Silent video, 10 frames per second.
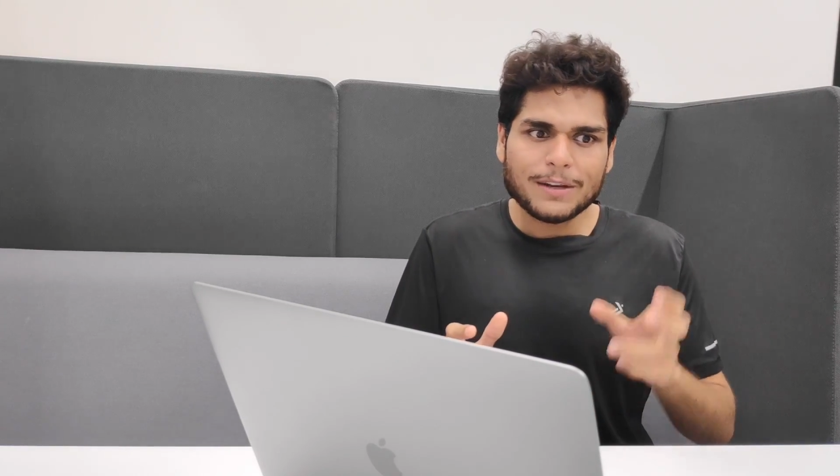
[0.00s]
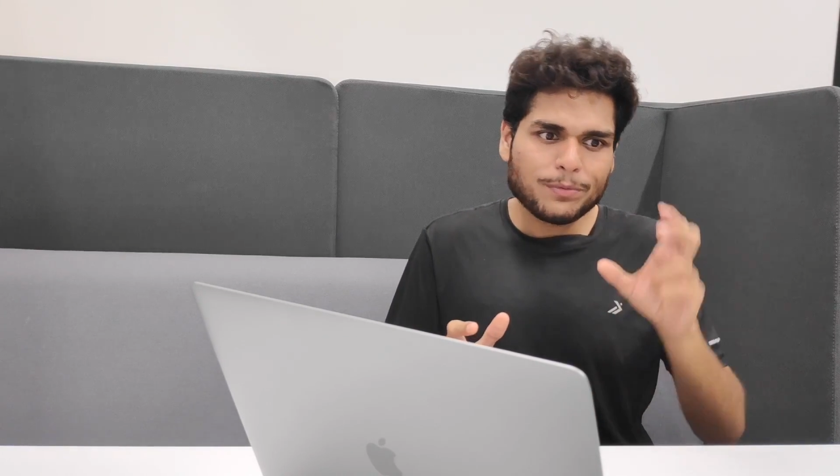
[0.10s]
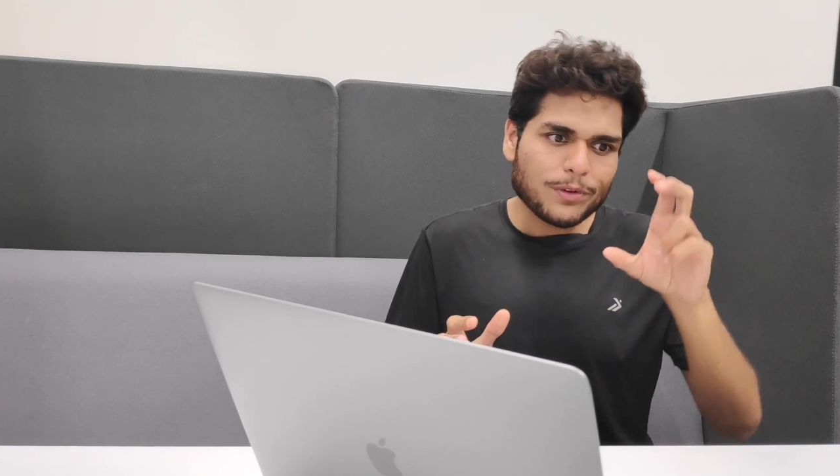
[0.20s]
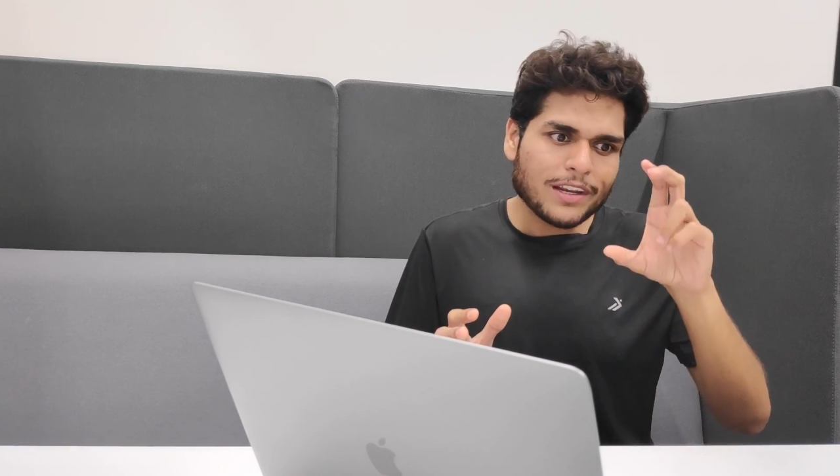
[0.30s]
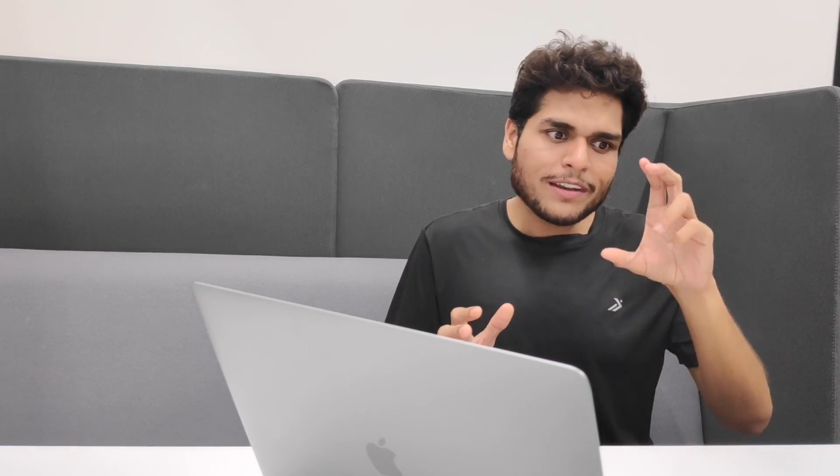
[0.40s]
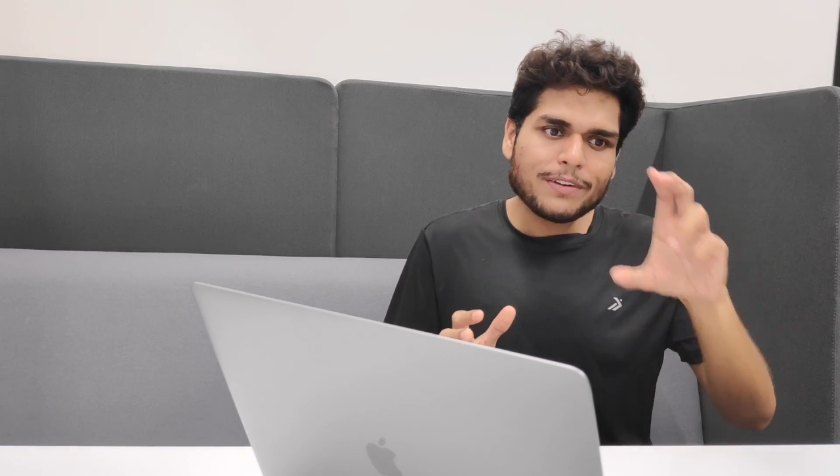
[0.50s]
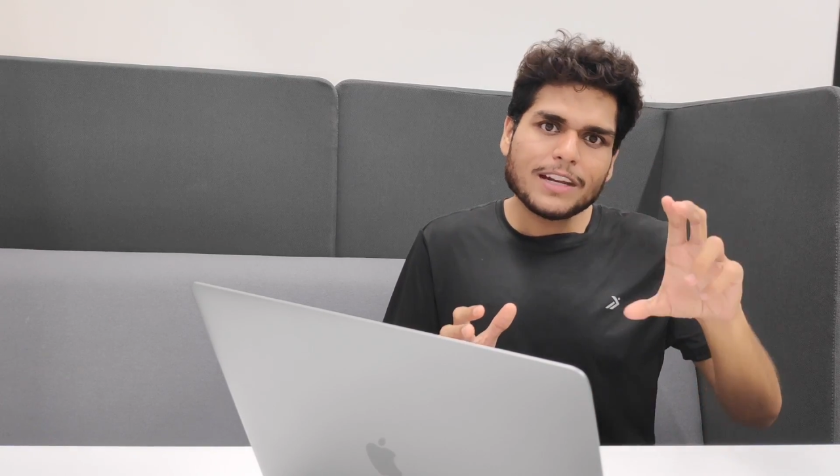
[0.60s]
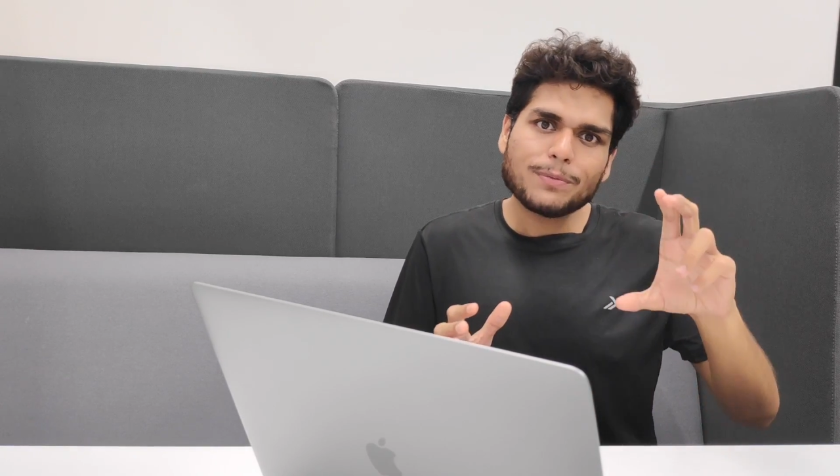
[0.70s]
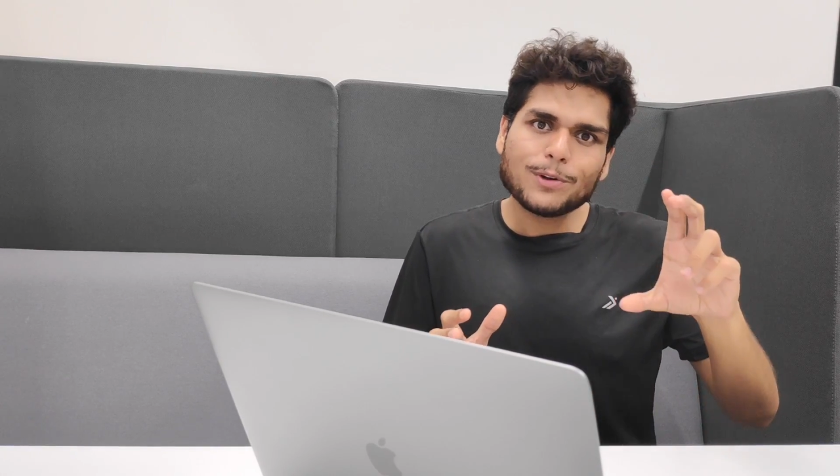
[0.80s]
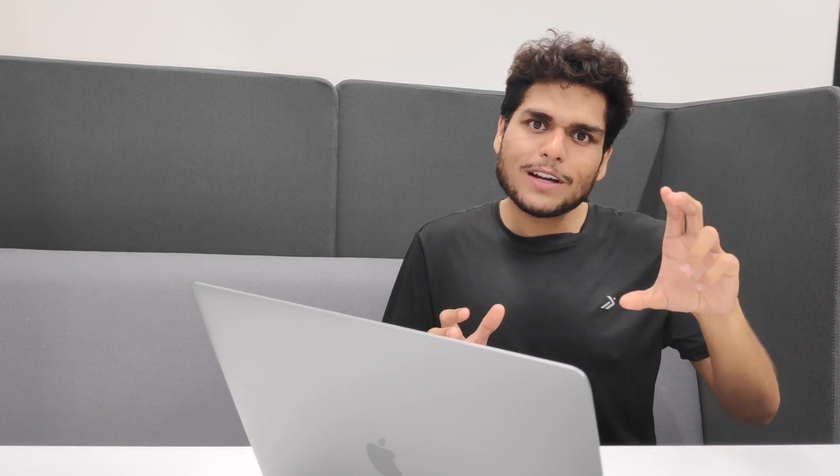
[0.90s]
even
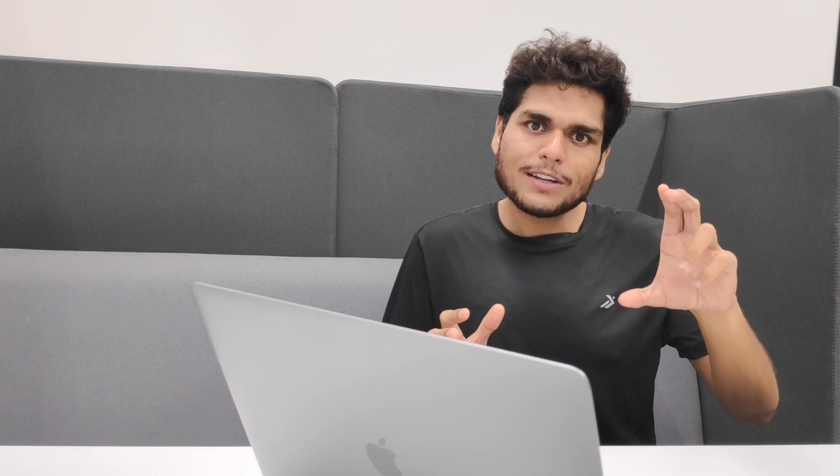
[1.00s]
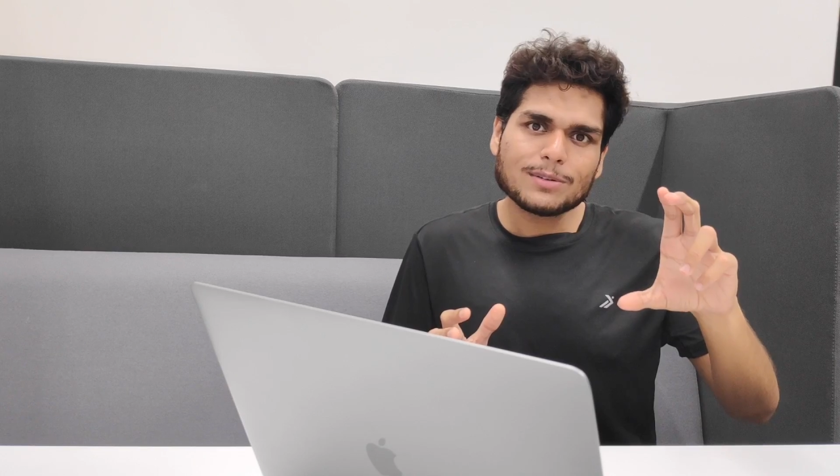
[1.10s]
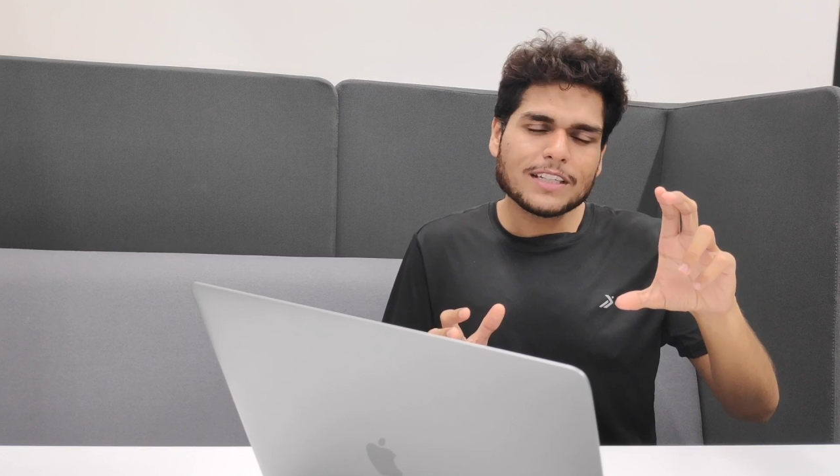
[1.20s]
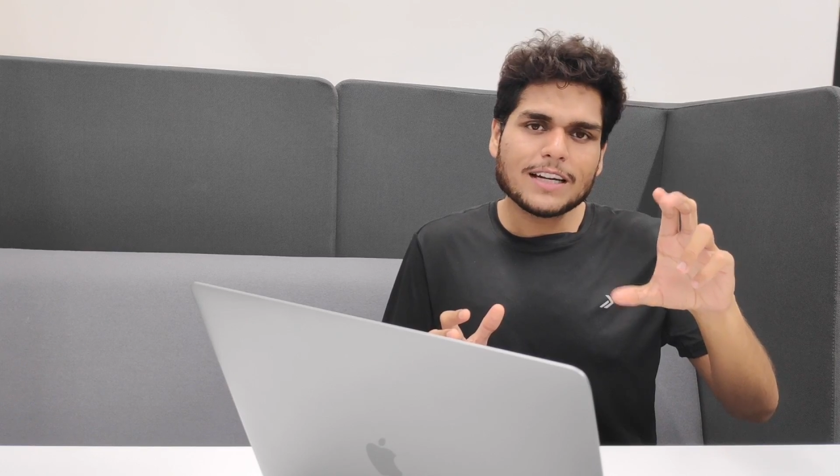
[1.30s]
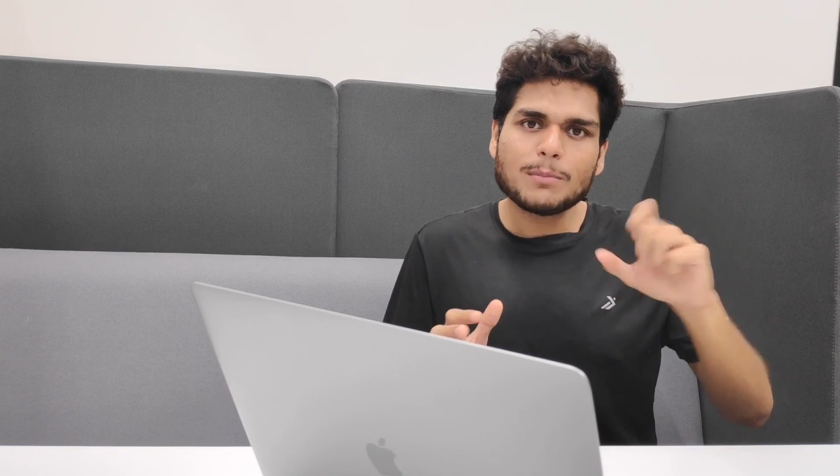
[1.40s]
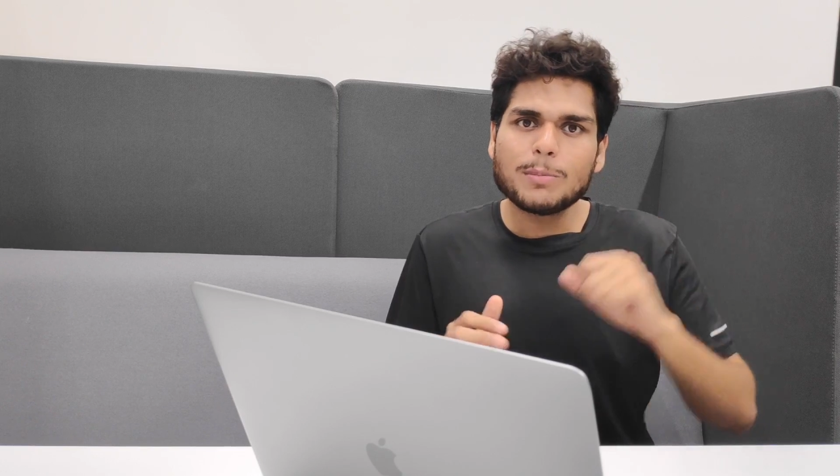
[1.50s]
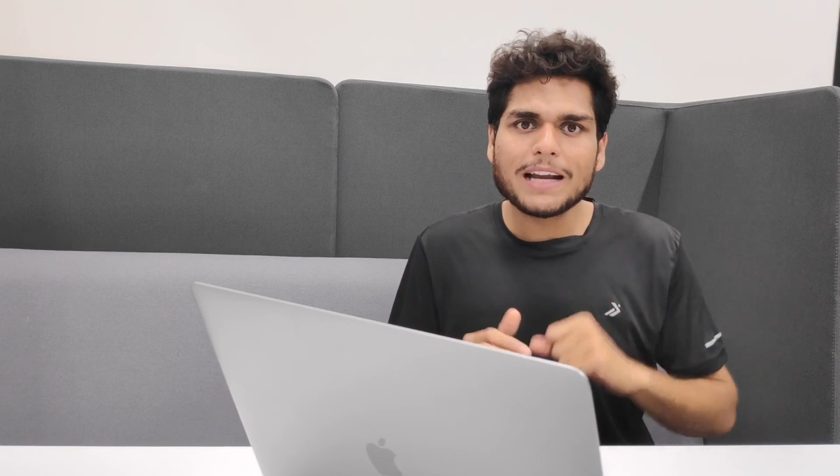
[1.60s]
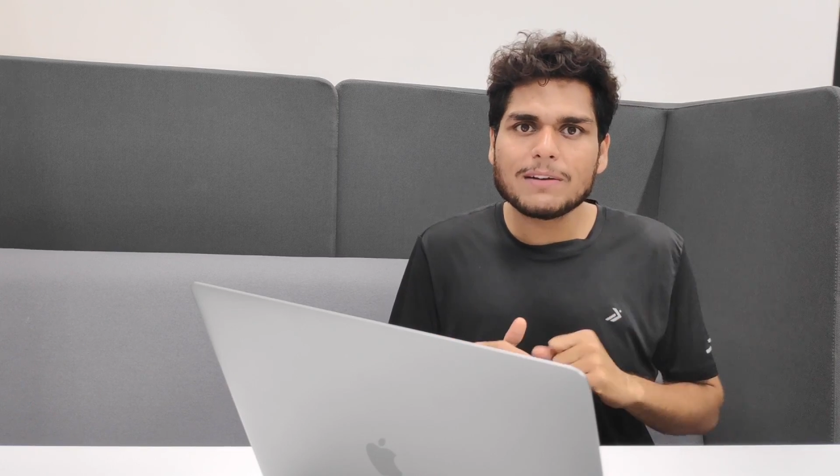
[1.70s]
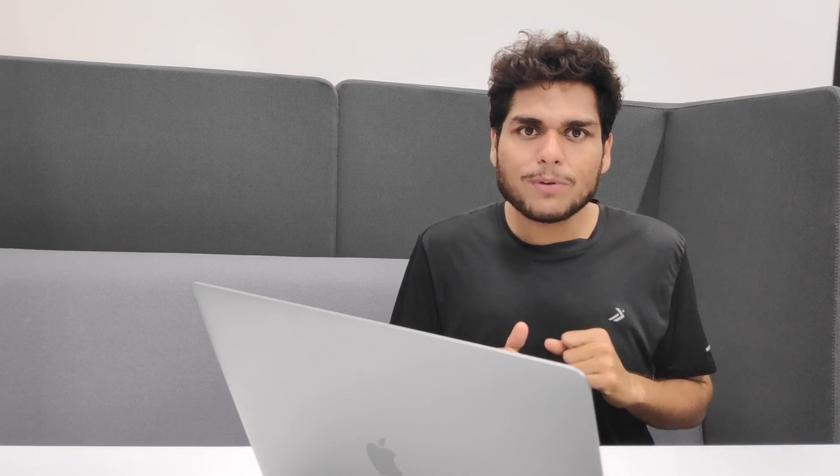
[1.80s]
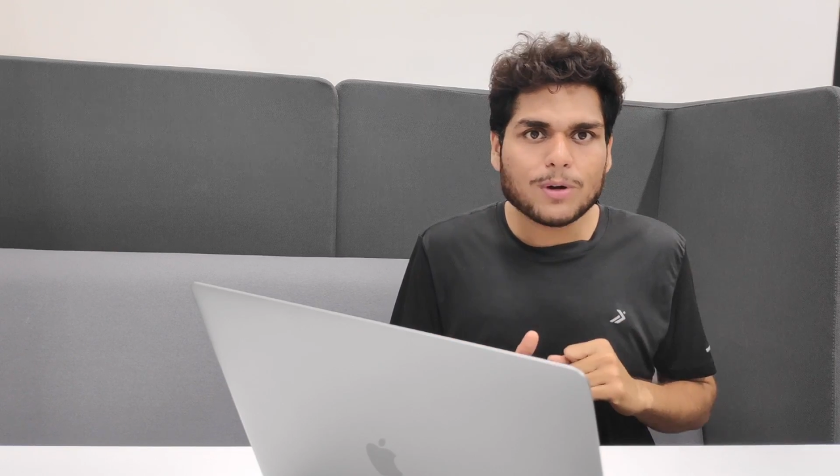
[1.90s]
if you are using a
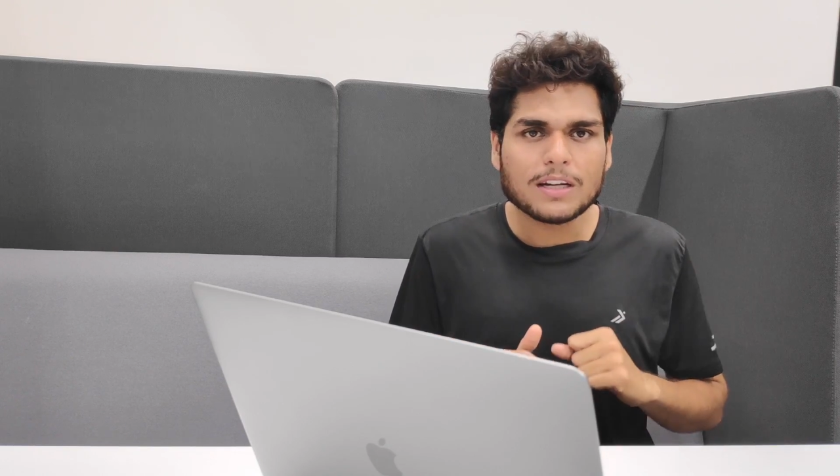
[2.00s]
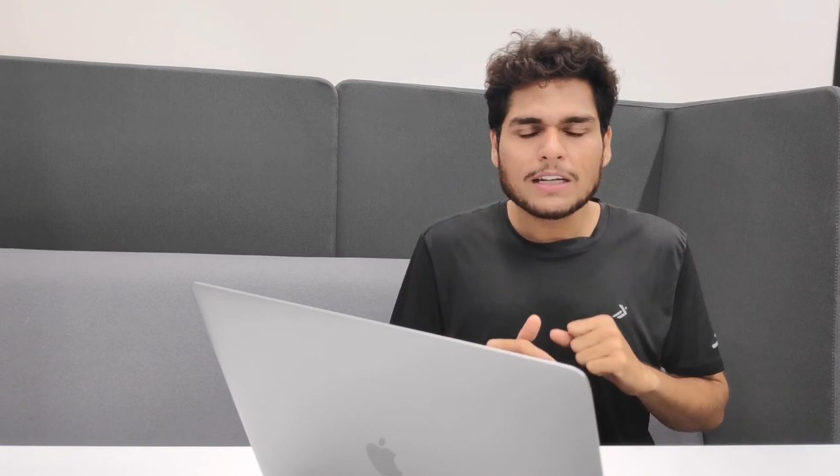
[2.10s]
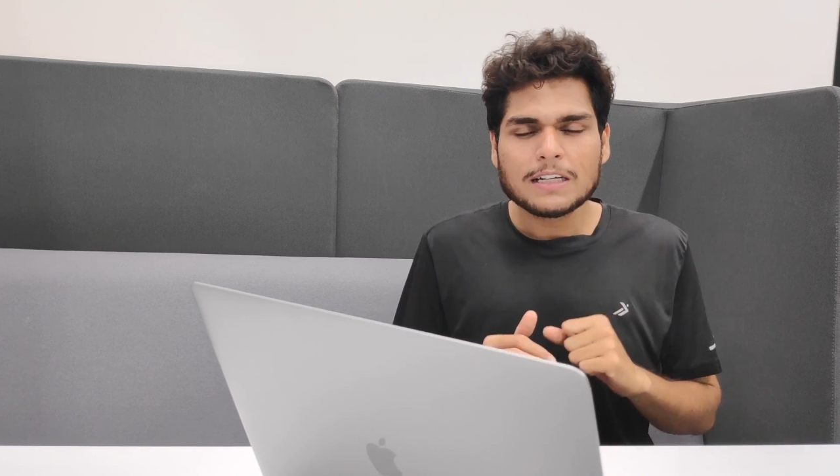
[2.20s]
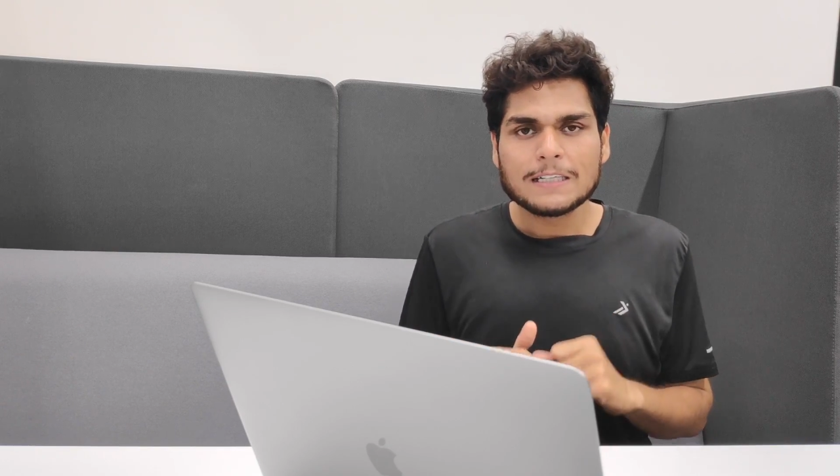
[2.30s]
mobile phone.